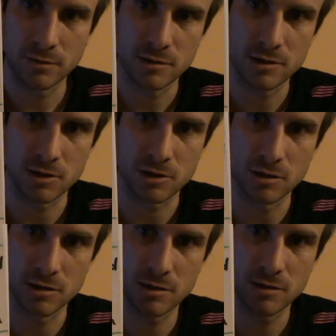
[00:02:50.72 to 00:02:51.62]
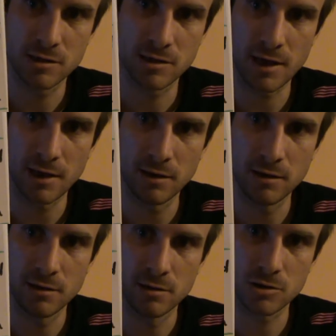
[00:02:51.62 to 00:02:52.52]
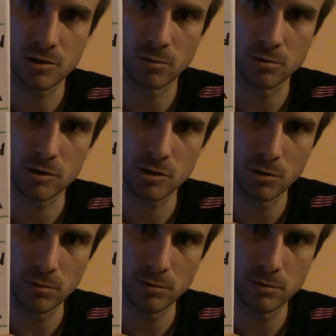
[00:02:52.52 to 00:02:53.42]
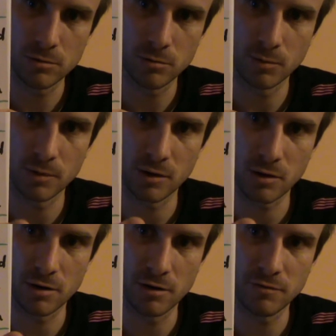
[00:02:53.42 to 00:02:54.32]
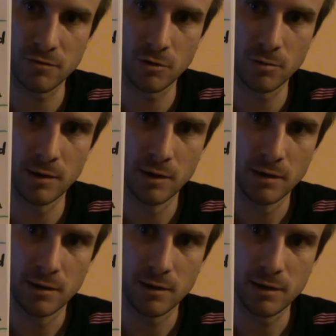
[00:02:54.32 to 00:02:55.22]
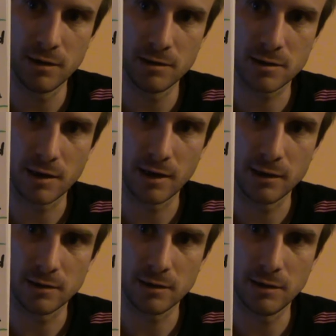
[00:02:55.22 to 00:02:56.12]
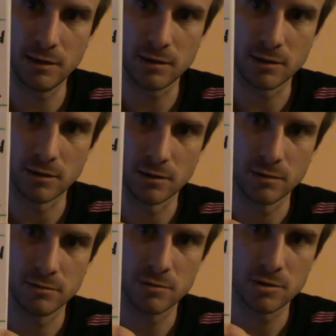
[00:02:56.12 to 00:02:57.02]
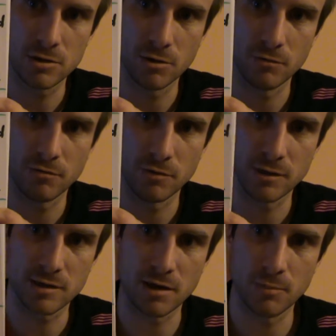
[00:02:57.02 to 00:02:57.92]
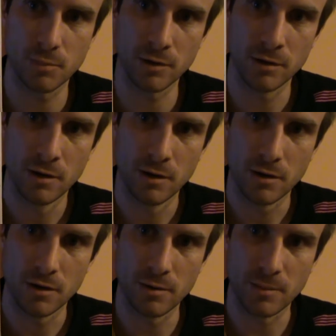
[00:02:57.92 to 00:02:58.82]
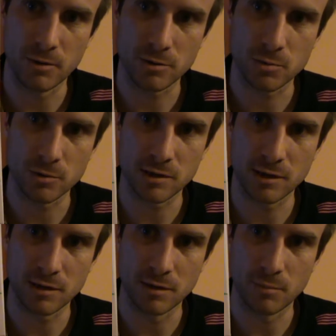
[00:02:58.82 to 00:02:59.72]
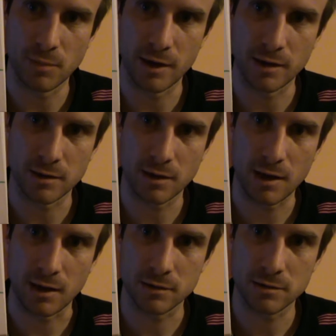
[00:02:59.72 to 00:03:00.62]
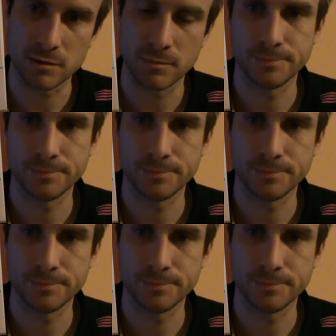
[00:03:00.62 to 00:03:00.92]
such as sell, sold, sold, will be the 3rd form. Eat, ate, eaten. So, for example, the mouse was eaten by the cat.